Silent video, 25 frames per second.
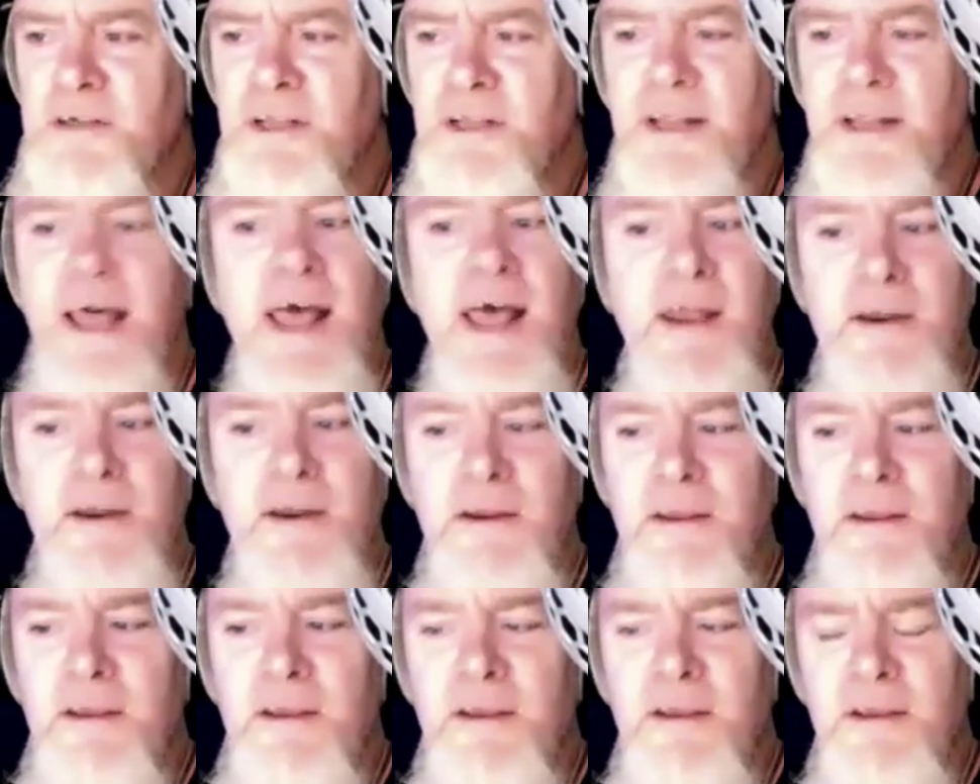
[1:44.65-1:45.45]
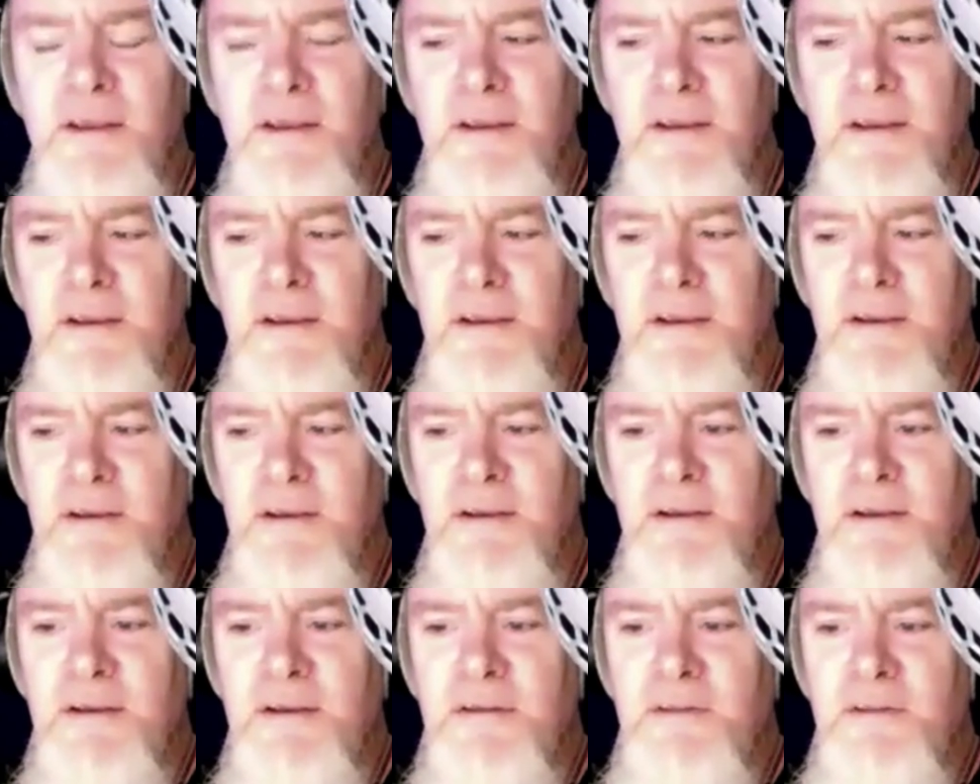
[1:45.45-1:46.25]
and then
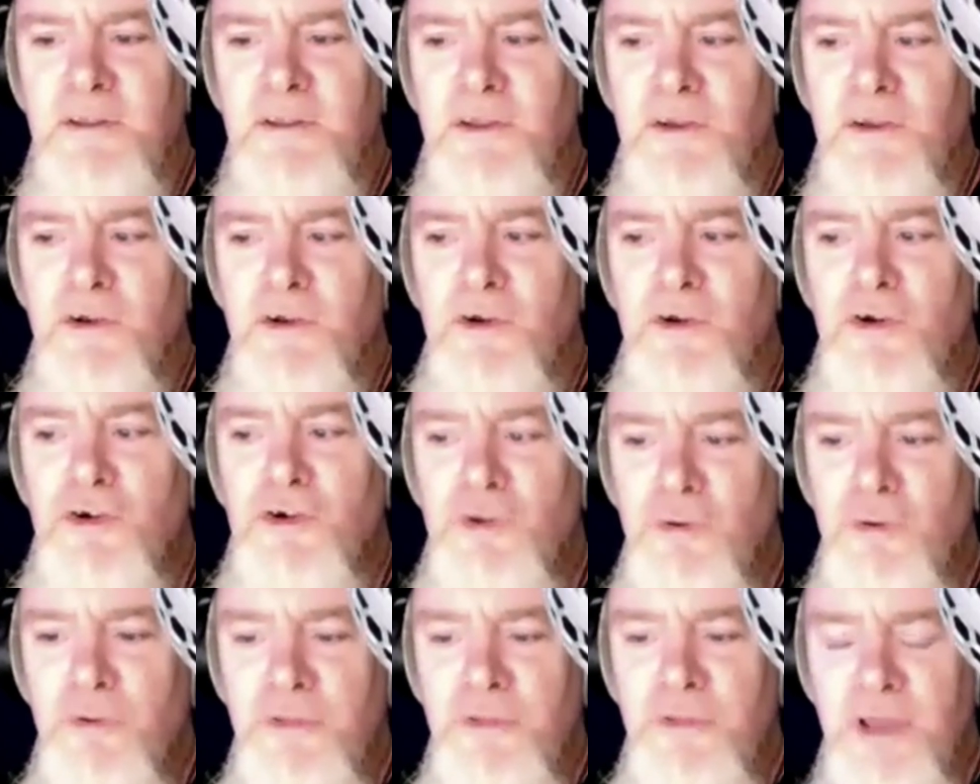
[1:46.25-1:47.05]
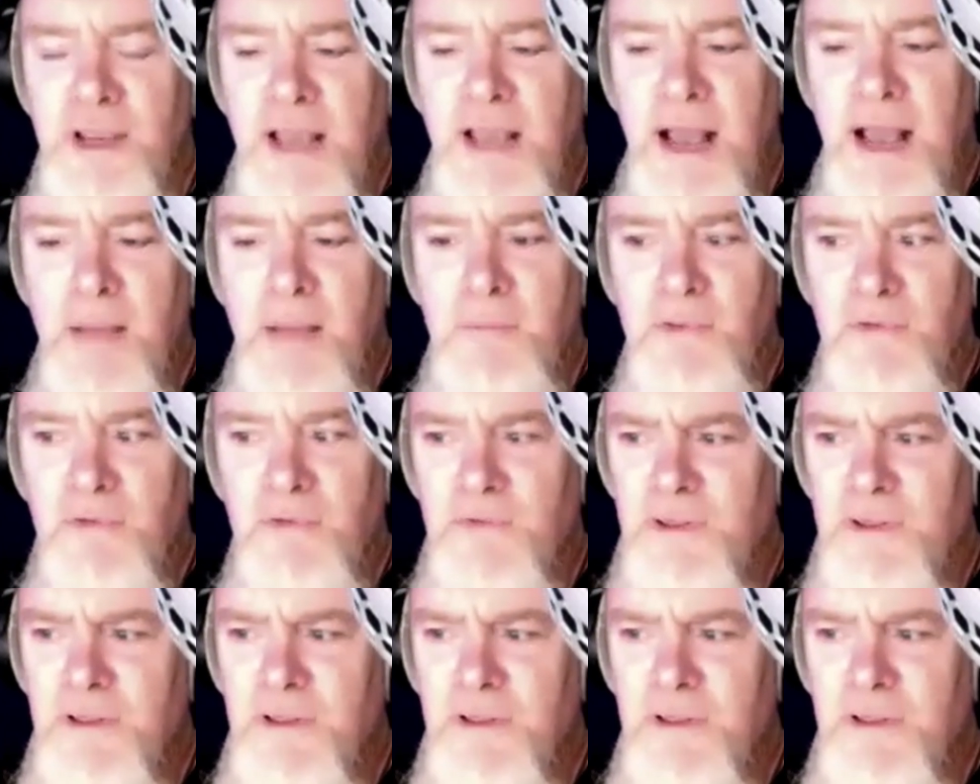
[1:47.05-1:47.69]
the usual thing happened.